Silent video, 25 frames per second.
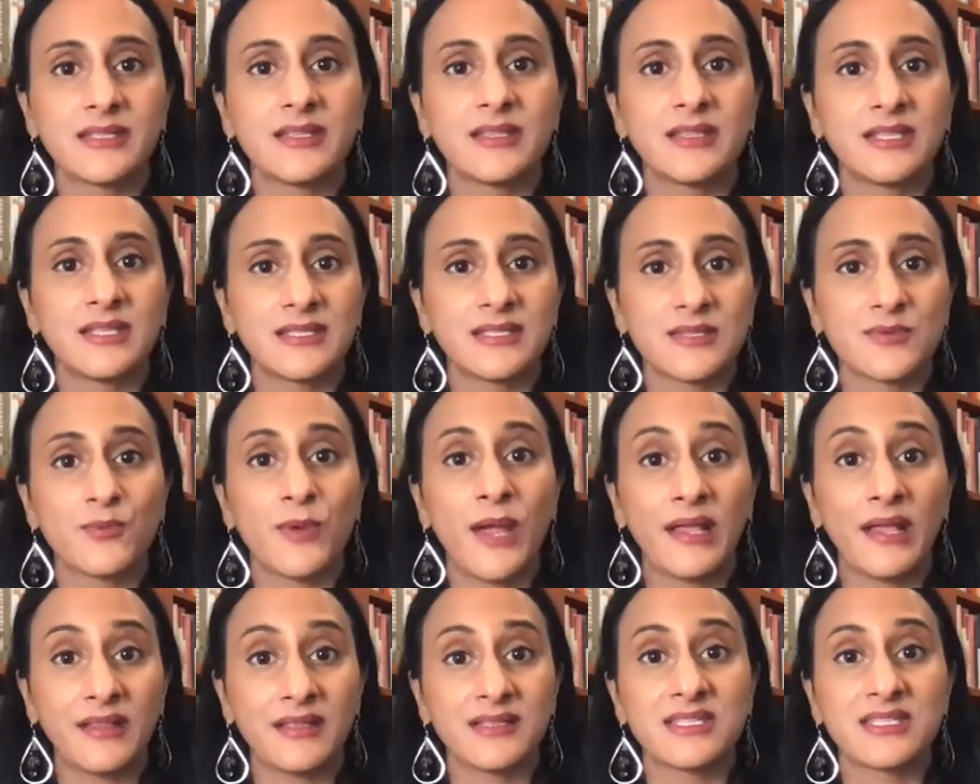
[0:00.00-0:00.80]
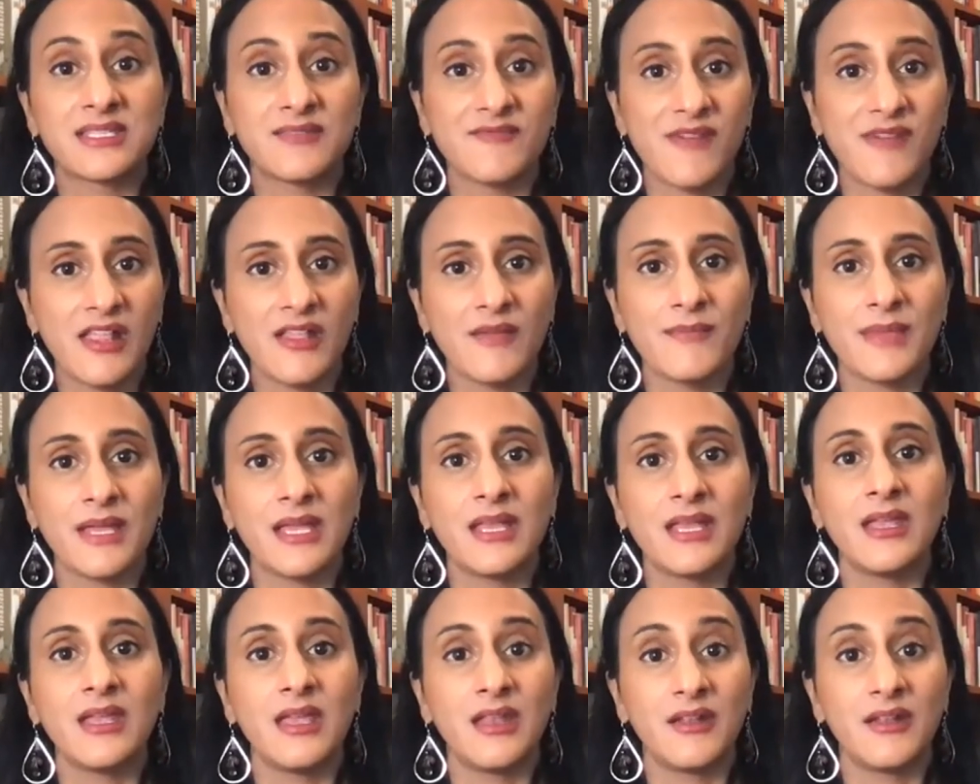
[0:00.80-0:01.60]
this reckless
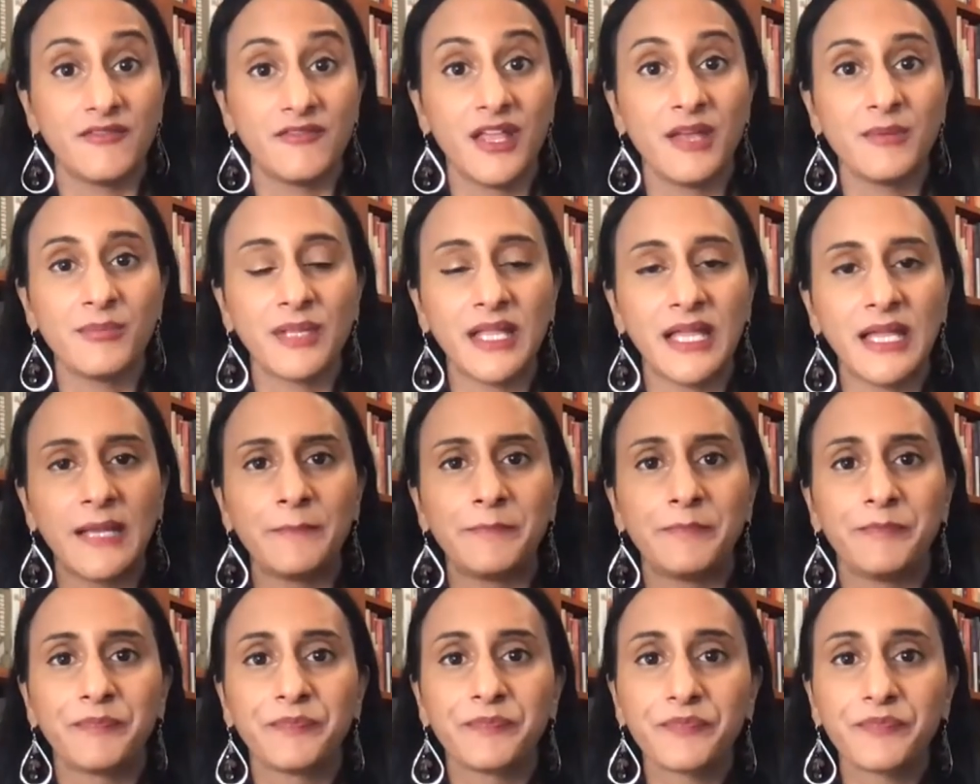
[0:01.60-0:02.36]
development in a floodplain.